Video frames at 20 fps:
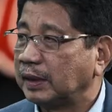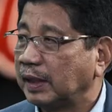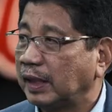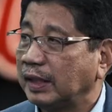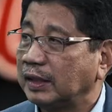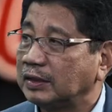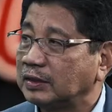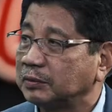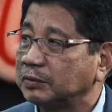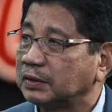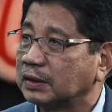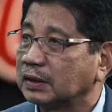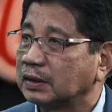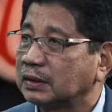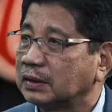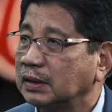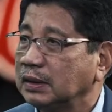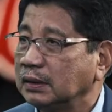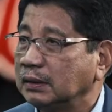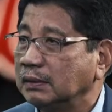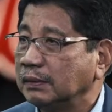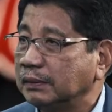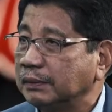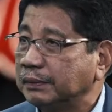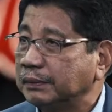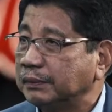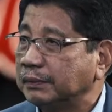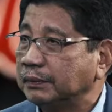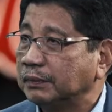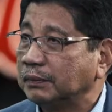by the age of 16.
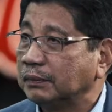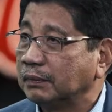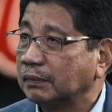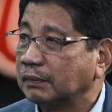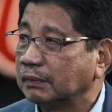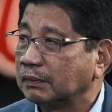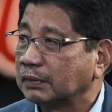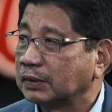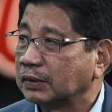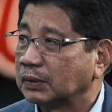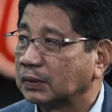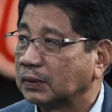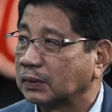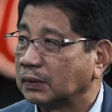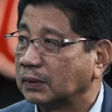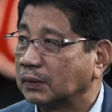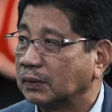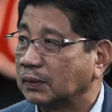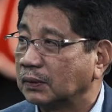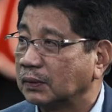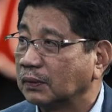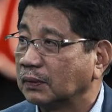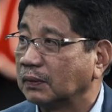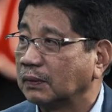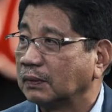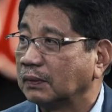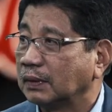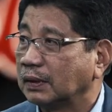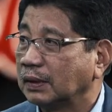Wow. So, so it